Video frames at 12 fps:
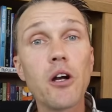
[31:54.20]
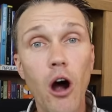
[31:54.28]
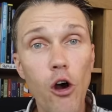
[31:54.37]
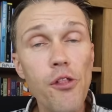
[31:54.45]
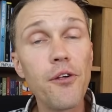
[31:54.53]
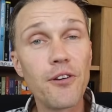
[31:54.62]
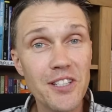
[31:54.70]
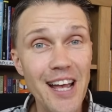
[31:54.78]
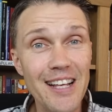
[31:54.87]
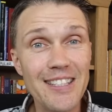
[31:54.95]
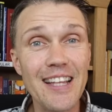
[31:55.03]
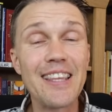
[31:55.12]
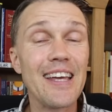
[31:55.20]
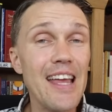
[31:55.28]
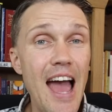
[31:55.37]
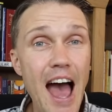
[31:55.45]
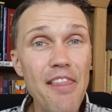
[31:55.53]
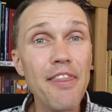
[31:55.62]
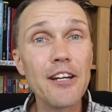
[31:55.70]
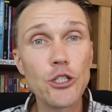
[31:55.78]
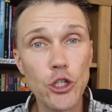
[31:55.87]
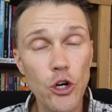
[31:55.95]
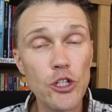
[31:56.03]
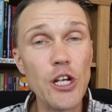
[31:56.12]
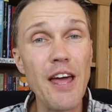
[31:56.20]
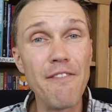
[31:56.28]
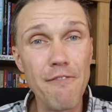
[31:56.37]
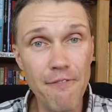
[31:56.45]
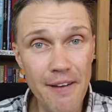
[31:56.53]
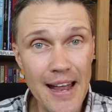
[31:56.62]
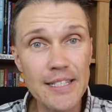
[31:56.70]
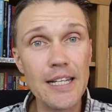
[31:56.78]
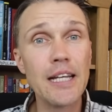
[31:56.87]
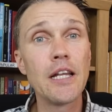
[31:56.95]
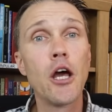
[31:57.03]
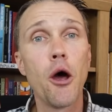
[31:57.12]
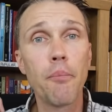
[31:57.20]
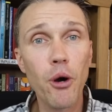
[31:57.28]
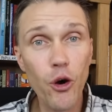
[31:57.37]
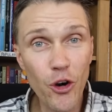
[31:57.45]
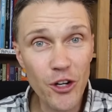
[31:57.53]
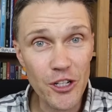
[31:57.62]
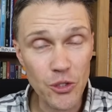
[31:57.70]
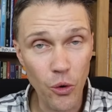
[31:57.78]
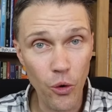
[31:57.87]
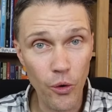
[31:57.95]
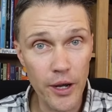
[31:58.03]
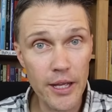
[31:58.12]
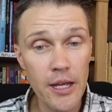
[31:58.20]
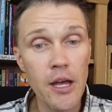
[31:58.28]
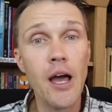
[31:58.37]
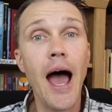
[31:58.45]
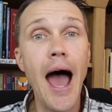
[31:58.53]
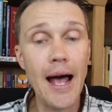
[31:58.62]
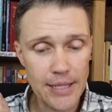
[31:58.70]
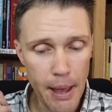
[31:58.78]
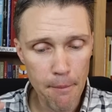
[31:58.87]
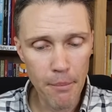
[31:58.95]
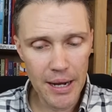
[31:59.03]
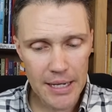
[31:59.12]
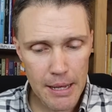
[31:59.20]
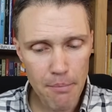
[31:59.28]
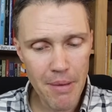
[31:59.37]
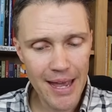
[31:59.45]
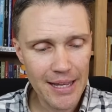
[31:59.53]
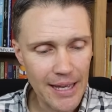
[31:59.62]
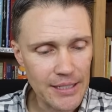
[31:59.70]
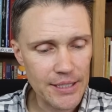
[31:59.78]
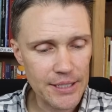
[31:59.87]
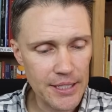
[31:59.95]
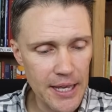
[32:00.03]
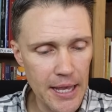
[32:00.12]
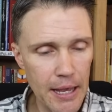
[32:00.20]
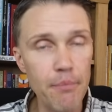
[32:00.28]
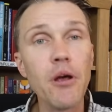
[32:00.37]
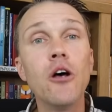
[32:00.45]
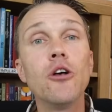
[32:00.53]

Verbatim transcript: MacArthur says that the Catholic Church invented purgatory as a money making scheme